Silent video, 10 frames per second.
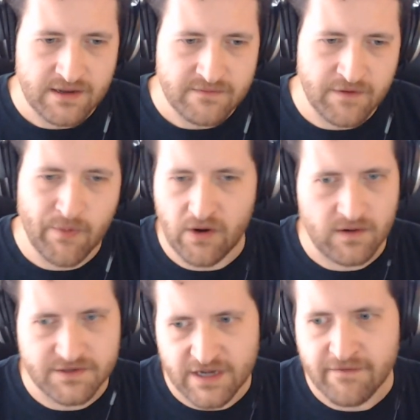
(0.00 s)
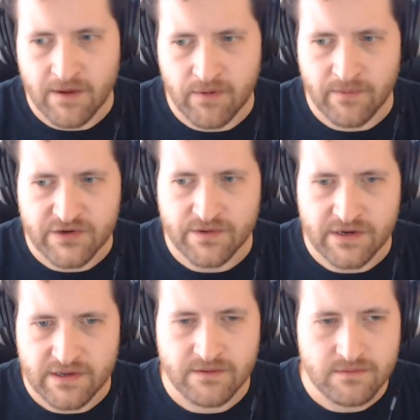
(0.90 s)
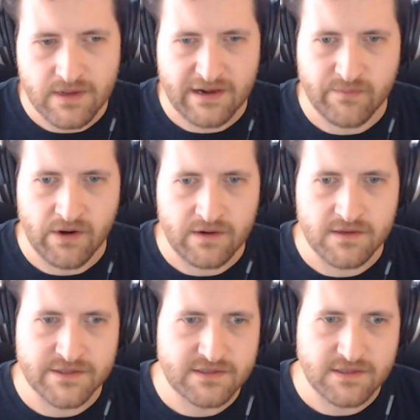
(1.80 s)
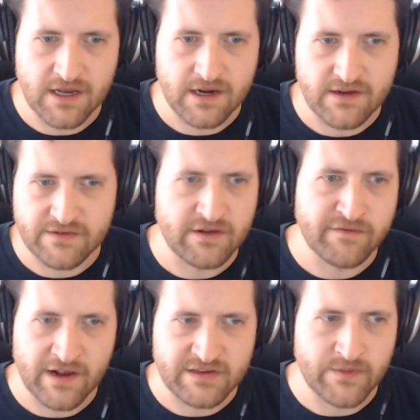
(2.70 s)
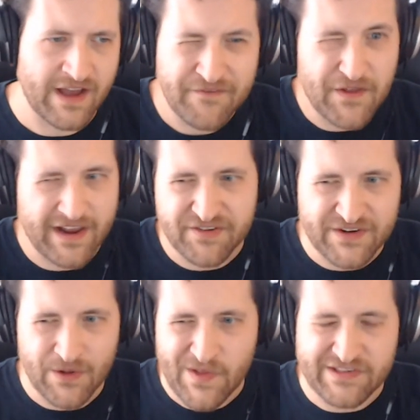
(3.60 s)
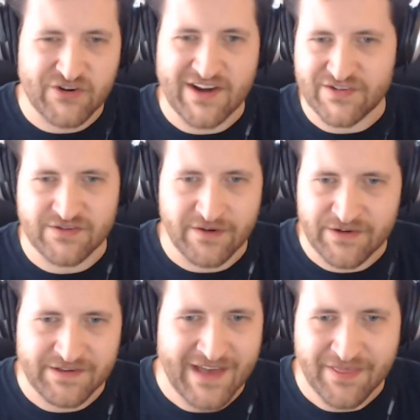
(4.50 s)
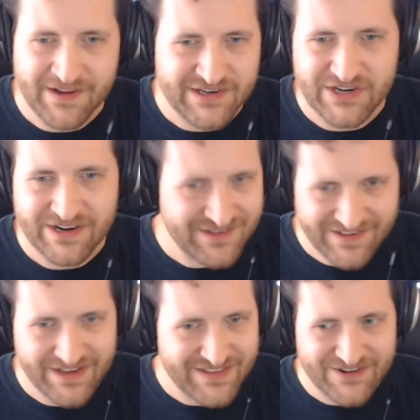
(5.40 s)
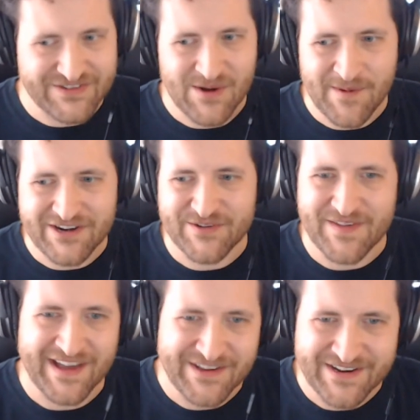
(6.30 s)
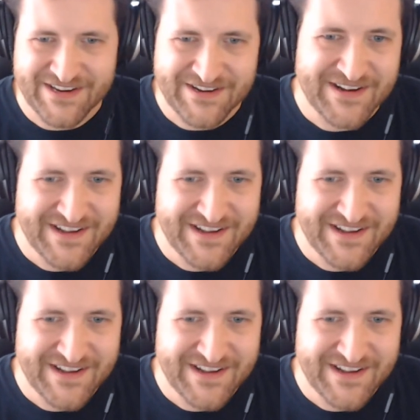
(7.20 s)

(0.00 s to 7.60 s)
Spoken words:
for particle stuff, I pretty much only do X particles because it's so flexible. I feel like I've still only scratched the surface of that thing too, because like there's so much with that you could do.